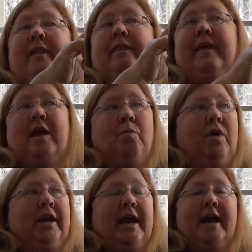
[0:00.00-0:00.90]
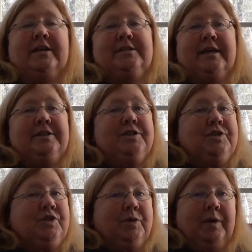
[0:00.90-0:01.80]
they want access
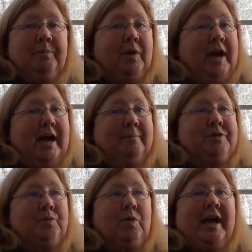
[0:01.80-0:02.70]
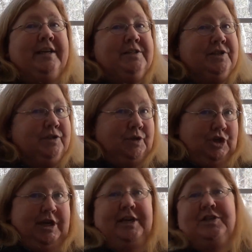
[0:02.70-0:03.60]
to and perhaps rights to
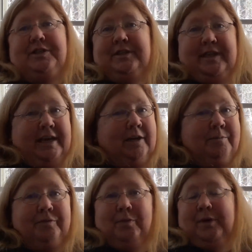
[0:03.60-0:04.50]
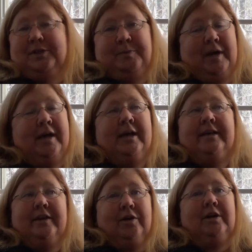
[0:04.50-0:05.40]
change the data before yeah. it's. Pu-
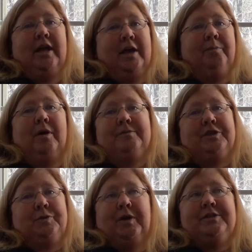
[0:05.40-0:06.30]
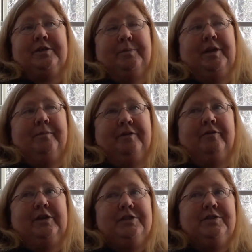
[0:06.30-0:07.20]
there are a lot of problems. That's why so many of my
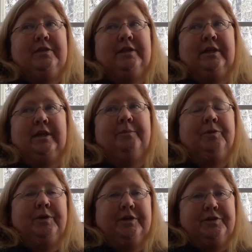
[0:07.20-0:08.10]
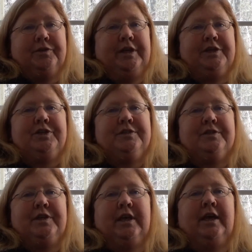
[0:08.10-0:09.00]
friends ended up doing
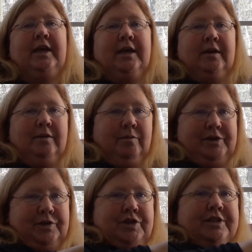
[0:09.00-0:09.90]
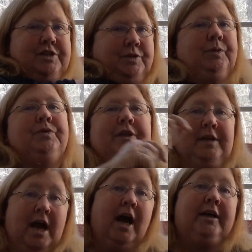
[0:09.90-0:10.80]
dissertations research at schools and
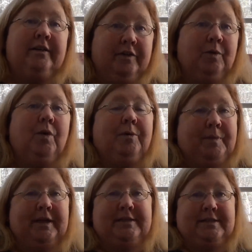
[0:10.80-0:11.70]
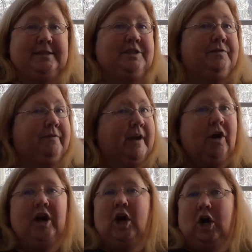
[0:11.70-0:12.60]
not in their workplaces. Mm -hmm. It's mm-hmm.
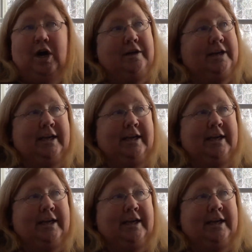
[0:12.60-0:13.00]
very hard to